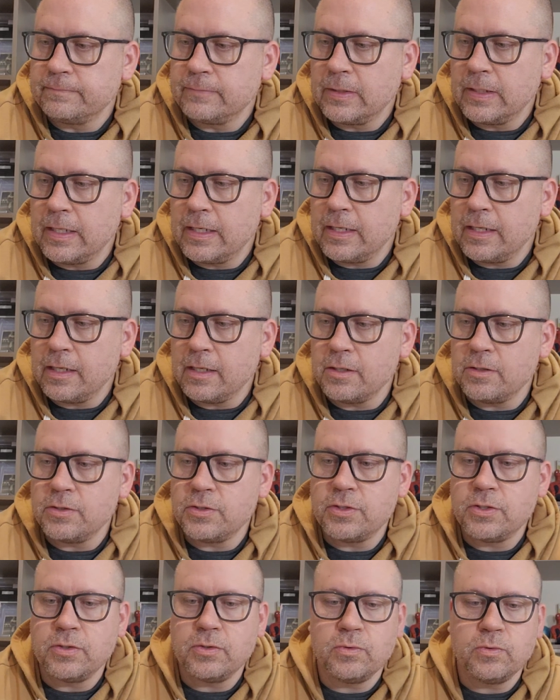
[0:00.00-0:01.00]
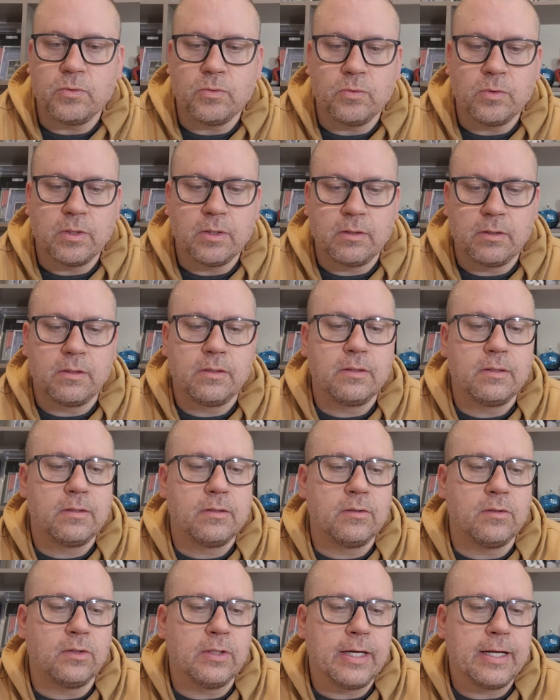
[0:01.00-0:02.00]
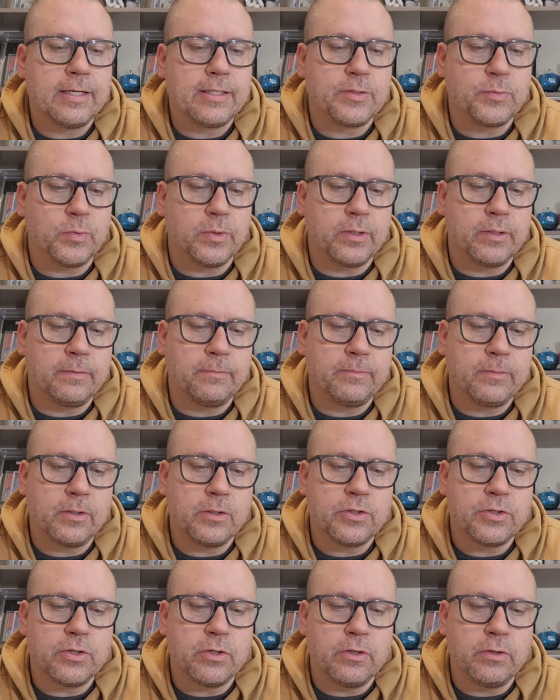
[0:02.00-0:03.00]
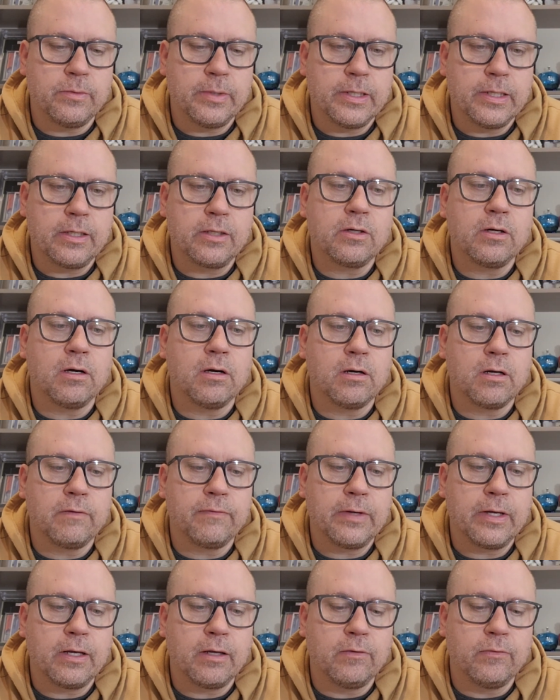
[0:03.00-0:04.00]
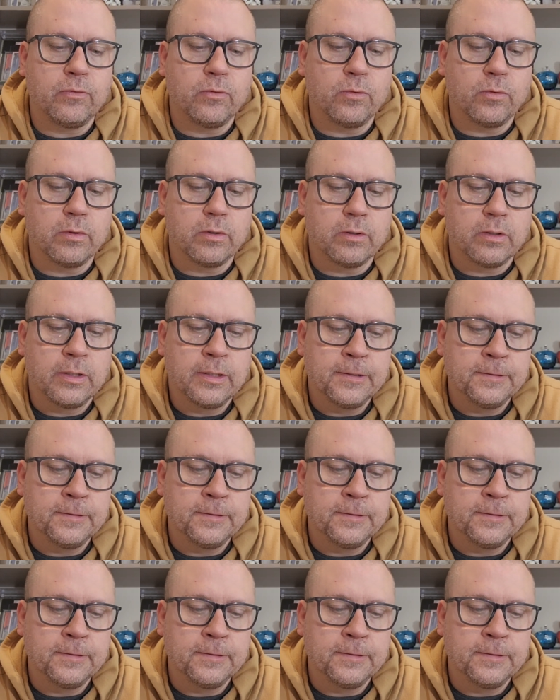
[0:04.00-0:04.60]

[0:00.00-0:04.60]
Getting into the last one, I'm going to show you a card I've had for